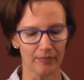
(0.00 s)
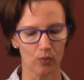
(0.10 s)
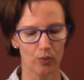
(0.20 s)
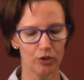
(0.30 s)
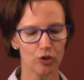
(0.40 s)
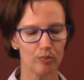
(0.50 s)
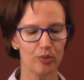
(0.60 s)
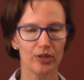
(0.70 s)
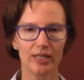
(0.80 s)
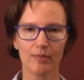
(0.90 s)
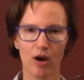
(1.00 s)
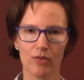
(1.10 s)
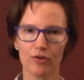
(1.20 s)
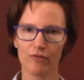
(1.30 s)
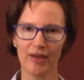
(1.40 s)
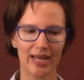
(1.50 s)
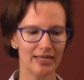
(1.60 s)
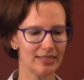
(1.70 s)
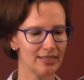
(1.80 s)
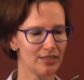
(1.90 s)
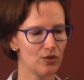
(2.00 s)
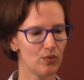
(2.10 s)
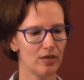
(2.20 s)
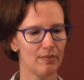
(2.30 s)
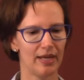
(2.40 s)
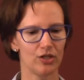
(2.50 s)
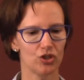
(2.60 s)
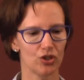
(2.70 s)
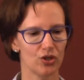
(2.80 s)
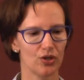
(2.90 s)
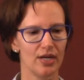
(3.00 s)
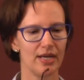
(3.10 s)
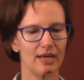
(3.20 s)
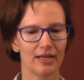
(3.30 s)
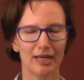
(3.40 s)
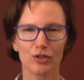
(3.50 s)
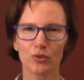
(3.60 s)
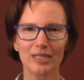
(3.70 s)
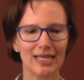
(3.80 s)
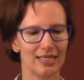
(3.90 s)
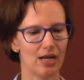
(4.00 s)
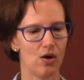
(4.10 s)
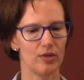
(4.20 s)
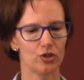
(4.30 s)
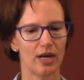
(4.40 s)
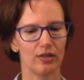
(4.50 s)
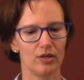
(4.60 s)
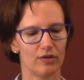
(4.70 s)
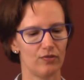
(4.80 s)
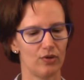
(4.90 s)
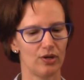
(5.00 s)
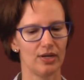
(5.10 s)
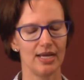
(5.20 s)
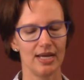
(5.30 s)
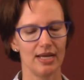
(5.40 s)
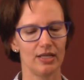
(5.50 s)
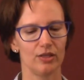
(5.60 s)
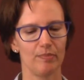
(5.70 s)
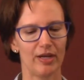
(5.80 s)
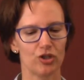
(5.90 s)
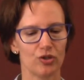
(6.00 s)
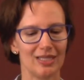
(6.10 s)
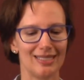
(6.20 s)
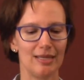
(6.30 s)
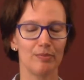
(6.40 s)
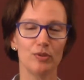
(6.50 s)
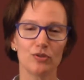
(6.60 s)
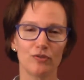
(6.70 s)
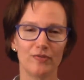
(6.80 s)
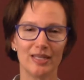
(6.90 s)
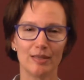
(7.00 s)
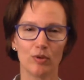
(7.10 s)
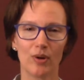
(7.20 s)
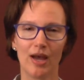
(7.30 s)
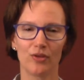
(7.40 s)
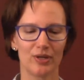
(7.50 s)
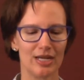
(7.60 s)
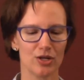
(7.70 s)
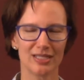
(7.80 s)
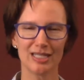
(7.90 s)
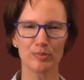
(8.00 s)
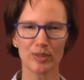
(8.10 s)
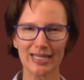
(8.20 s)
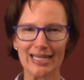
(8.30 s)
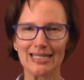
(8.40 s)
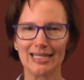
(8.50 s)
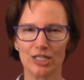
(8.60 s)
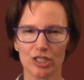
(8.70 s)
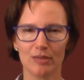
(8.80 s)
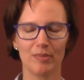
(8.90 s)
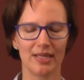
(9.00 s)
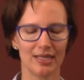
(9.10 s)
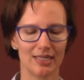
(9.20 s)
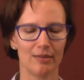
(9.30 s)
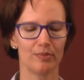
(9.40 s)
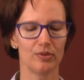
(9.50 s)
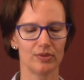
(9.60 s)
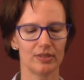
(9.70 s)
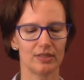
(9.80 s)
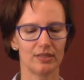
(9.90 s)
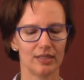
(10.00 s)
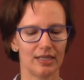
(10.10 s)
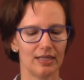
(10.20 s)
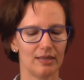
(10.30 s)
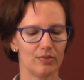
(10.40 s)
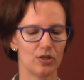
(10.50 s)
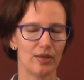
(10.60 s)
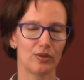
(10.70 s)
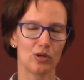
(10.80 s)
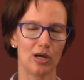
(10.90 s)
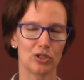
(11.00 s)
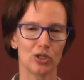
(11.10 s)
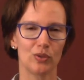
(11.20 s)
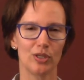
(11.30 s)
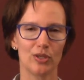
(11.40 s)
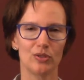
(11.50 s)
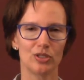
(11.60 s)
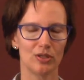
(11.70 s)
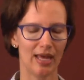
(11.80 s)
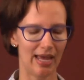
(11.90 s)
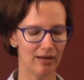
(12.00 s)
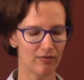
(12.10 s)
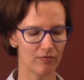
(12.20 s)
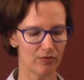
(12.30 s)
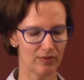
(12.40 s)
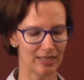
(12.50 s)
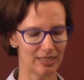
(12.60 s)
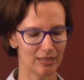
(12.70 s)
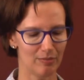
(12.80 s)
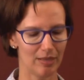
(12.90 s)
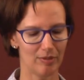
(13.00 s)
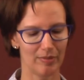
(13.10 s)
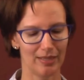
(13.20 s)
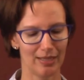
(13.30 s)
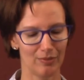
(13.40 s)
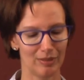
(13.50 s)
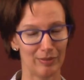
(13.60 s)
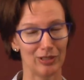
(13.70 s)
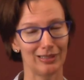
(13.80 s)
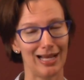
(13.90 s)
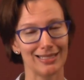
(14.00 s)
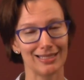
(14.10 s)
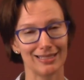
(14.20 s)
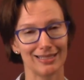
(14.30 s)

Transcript: When you're putting them on their face, you want to make sure, 3 things I always try to look for. Make sure the temples are fitting them around their ears. It's pretty easy just to bend the temples to get them so that they're not too loose. You'd hate for this to maybe be the only pair of glasses